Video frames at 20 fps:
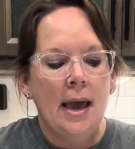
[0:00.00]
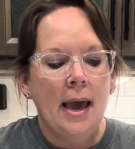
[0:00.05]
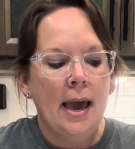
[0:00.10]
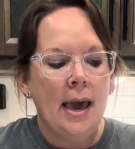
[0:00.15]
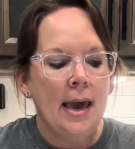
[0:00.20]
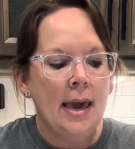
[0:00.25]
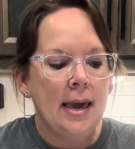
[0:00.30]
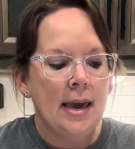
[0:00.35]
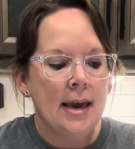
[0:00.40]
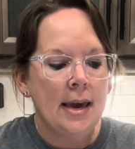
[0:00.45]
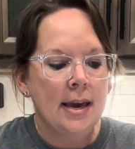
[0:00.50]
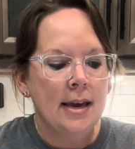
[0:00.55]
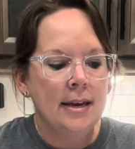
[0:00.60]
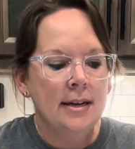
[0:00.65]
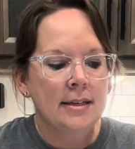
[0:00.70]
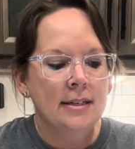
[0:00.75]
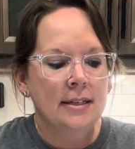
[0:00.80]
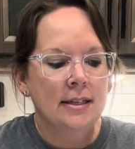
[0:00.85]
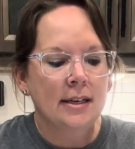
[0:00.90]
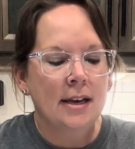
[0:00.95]

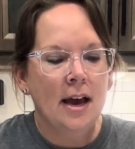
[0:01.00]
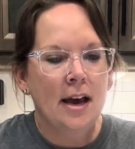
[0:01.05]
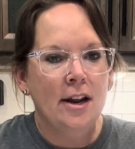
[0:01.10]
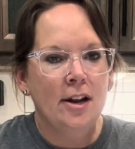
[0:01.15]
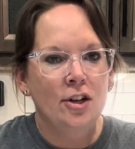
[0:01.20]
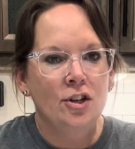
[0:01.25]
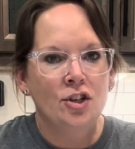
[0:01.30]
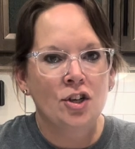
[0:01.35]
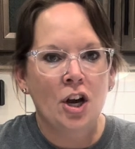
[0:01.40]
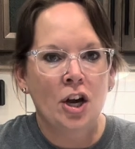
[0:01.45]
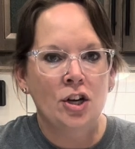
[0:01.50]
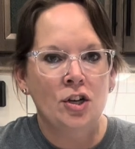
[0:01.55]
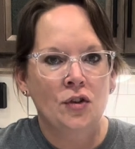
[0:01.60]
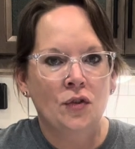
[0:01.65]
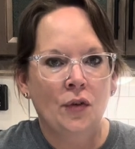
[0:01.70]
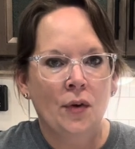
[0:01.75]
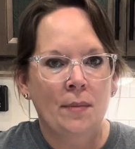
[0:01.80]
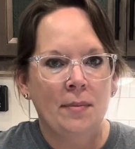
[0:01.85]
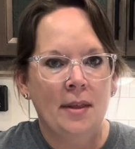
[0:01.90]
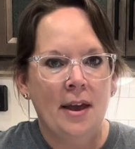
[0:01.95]
and kind of judge
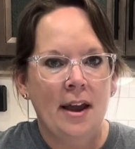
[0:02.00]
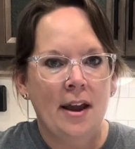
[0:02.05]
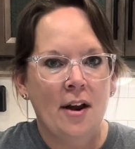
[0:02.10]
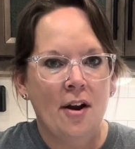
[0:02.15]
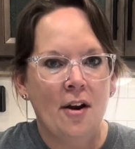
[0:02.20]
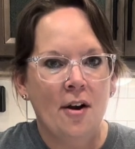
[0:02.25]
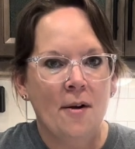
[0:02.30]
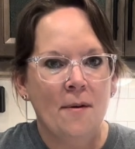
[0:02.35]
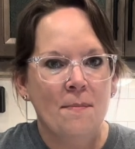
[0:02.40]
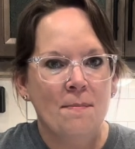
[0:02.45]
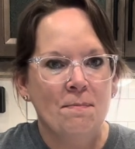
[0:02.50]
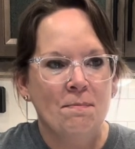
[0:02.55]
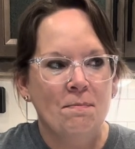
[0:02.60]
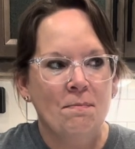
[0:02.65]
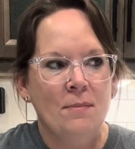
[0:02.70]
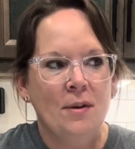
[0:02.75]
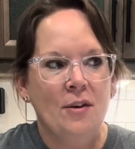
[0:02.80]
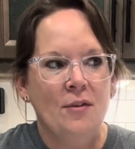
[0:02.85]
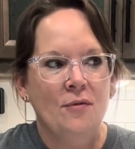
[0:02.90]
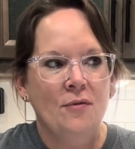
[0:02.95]
from there
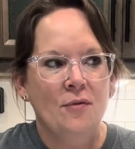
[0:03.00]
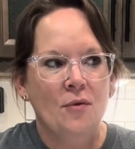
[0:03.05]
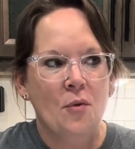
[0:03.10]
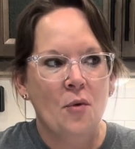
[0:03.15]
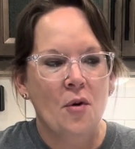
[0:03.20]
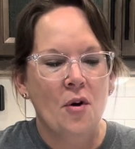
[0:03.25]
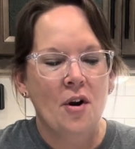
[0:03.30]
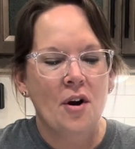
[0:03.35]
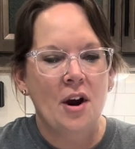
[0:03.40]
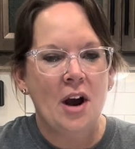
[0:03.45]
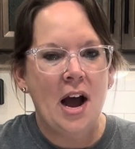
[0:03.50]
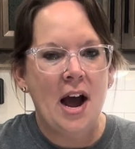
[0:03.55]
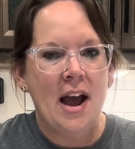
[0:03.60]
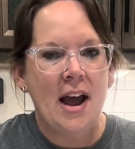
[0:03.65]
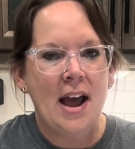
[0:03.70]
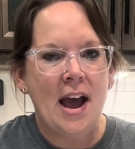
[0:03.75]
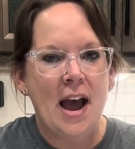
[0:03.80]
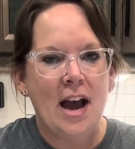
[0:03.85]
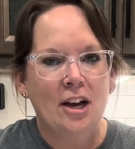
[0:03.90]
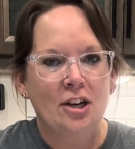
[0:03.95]
before I
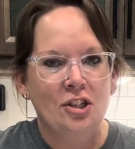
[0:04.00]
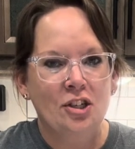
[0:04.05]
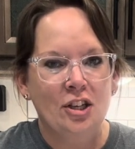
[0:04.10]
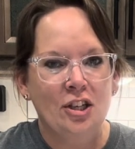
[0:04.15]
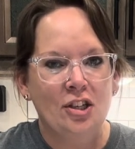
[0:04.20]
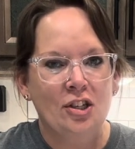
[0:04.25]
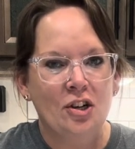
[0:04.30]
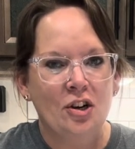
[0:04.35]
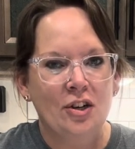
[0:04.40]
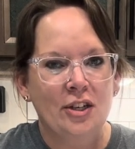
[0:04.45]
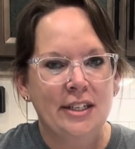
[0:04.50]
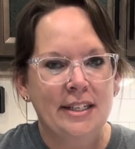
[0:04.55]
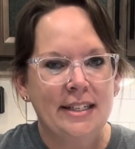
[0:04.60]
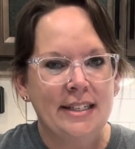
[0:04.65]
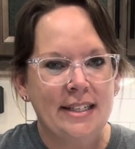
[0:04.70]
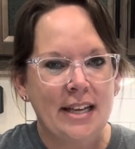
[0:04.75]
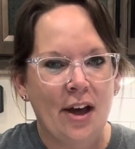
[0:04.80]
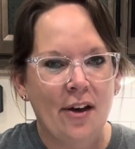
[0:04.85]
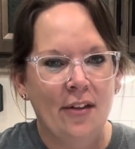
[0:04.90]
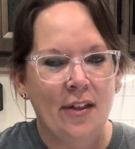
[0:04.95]
actually start to
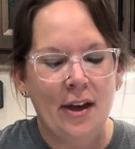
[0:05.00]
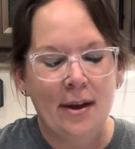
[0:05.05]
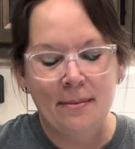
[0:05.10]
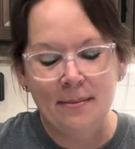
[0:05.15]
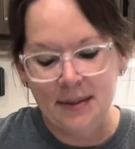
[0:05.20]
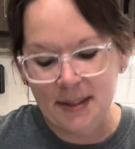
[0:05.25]
sell them.